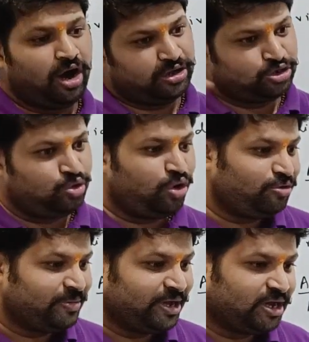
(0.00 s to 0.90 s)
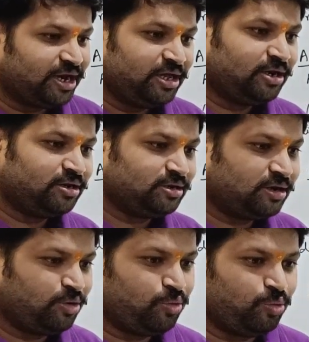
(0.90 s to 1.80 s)
Throughout my career,
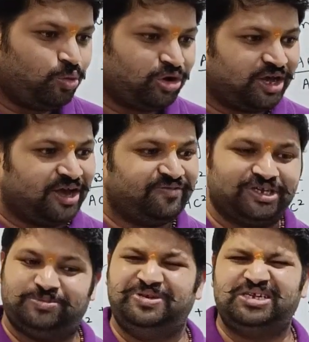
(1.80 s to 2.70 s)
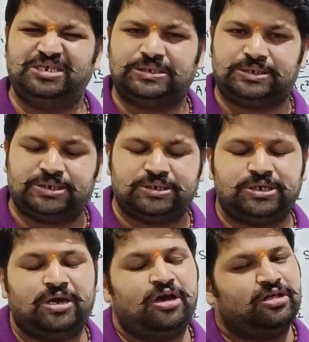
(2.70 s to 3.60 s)
what I have experienced is
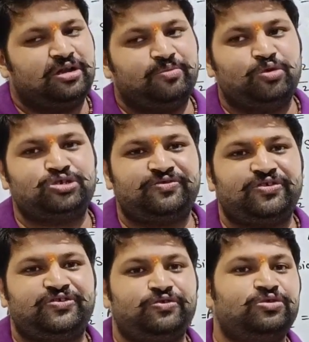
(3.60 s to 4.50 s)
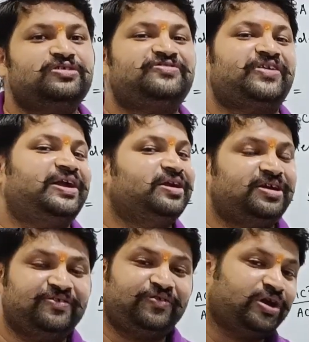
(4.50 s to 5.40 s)
that most of the students find it
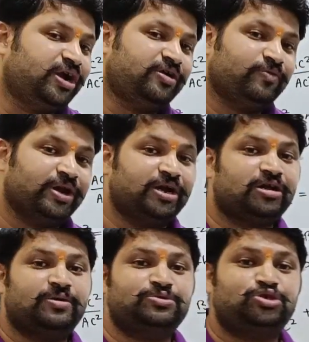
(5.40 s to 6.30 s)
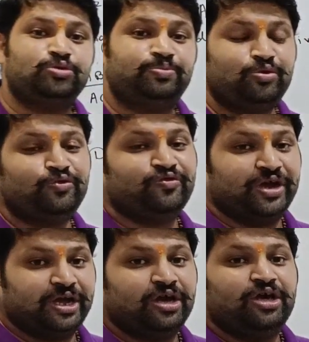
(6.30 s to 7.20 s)
difficult when it comes to proving